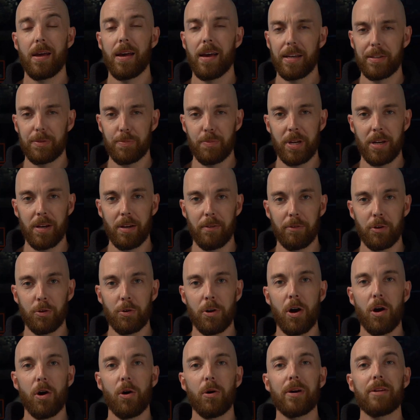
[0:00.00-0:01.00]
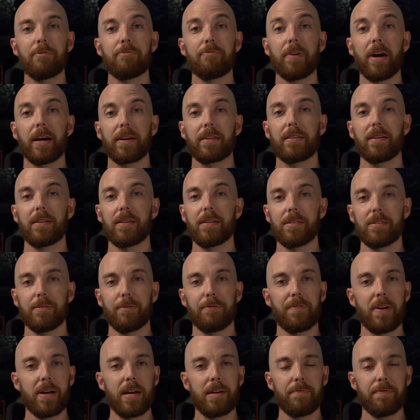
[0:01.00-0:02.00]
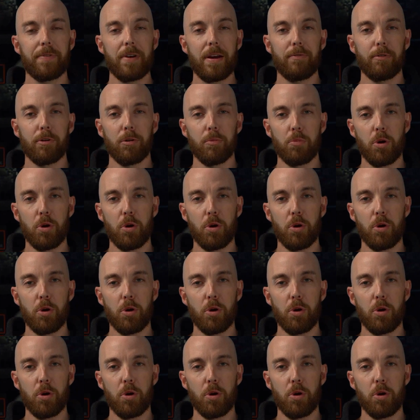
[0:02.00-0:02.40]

As many of you know, Infected is a fan favorite